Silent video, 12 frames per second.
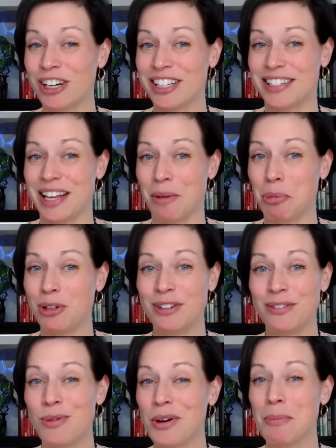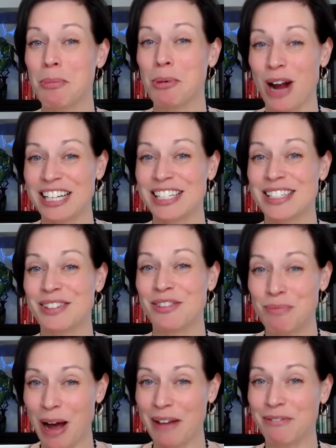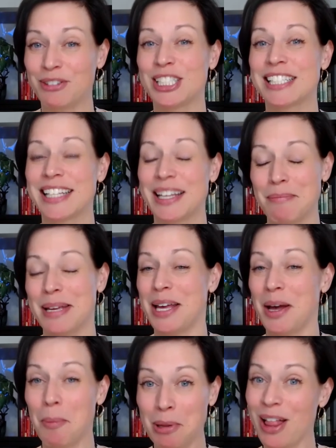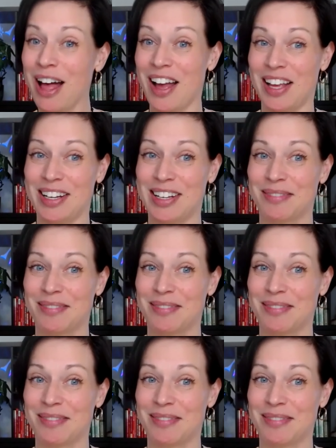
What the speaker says: example of where the practice of mindfulness can be applied.